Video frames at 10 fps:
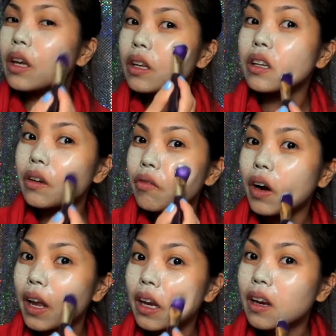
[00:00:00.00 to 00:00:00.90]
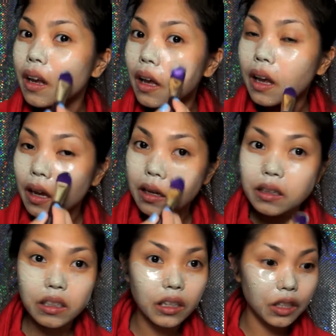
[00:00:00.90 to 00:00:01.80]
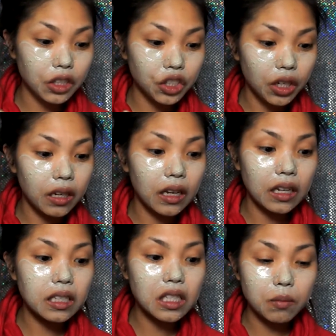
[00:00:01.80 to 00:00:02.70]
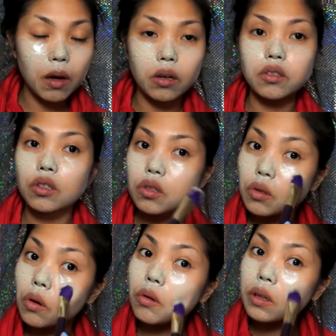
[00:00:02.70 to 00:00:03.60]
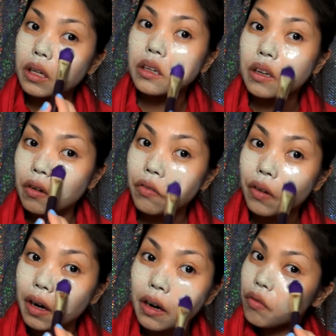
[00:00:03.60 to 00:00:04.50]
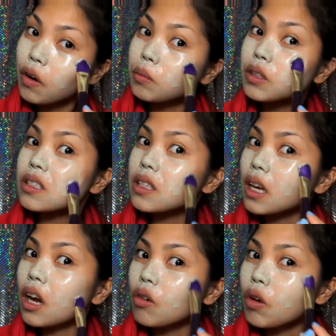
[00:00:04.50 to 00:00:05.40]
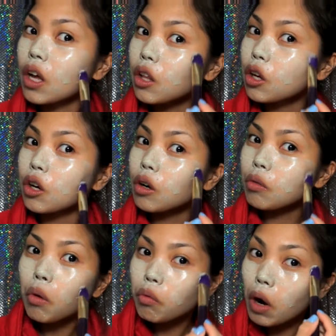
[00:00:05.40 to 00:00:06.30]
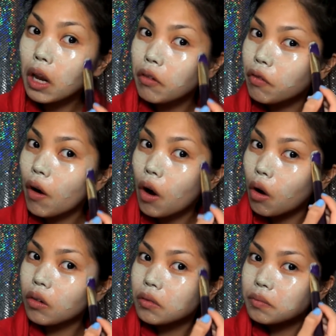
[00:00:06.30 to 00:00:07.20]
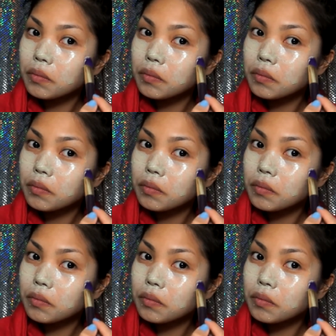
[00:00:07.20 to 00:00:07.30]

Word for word: It did rain, and legit, it smells totally different from just like a regular rainfall